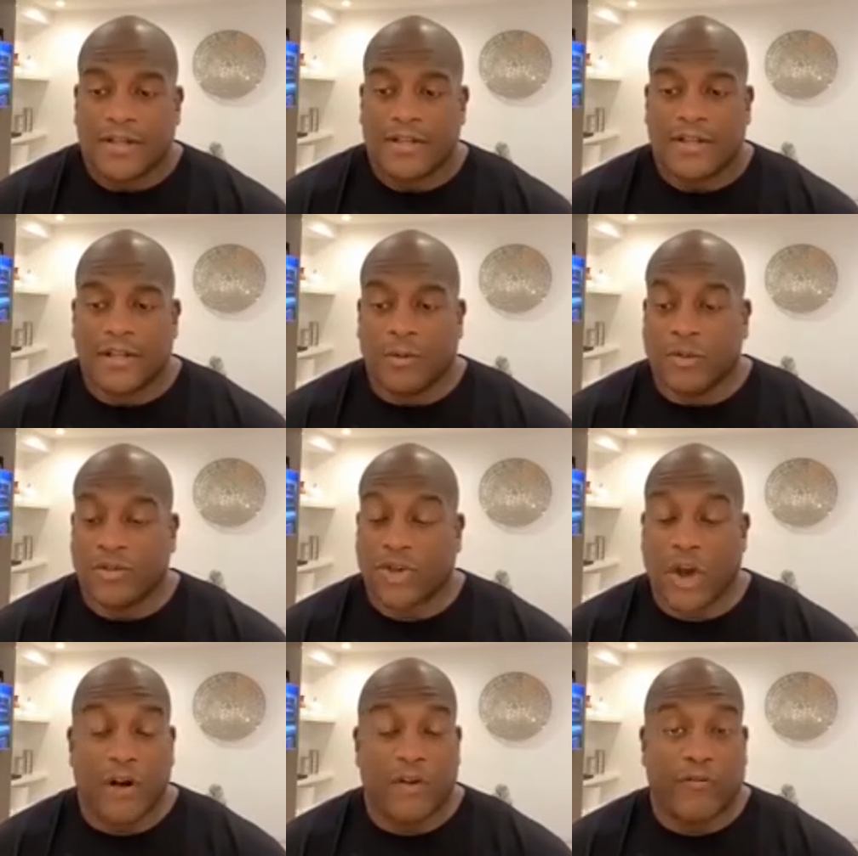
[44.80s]
uh, it
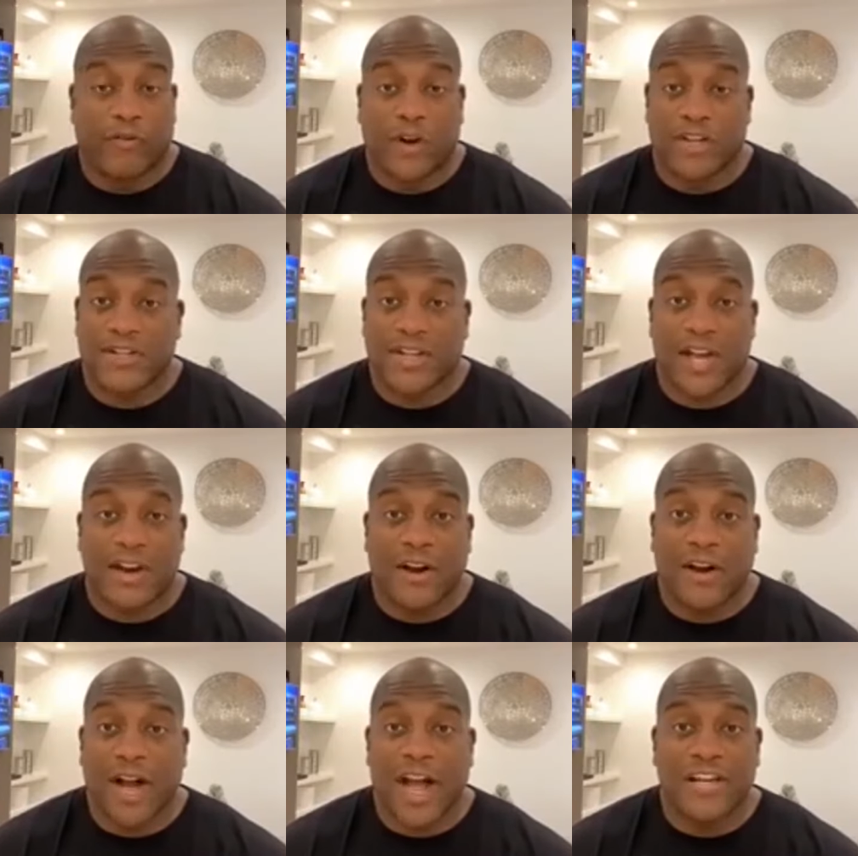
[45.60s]
was hard for us to
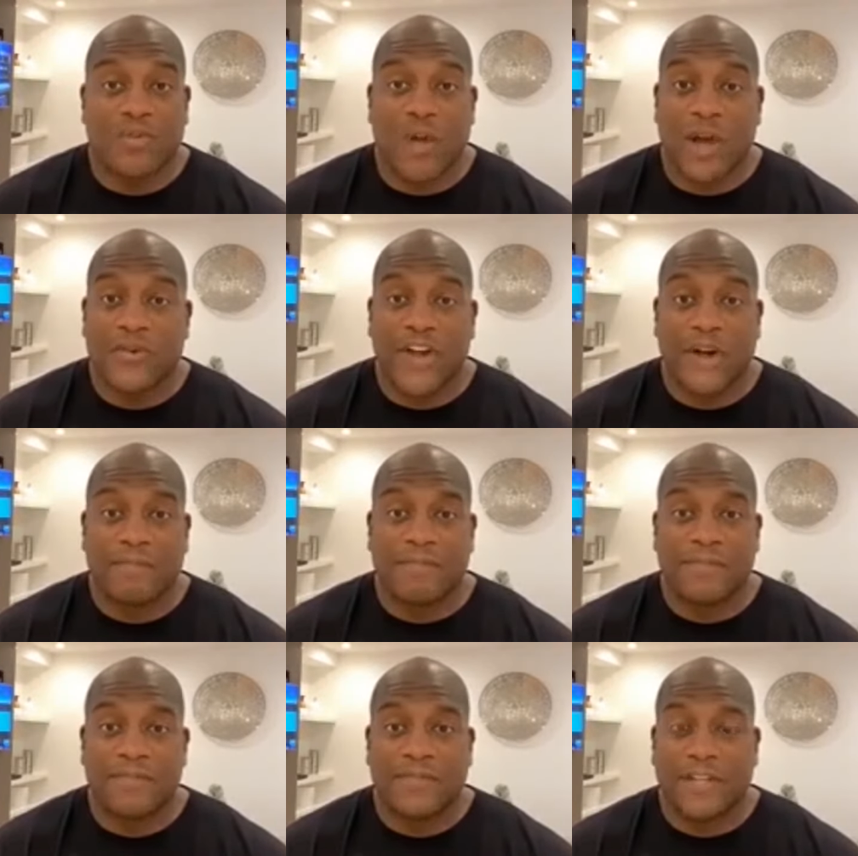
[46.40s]
get our guys wound up."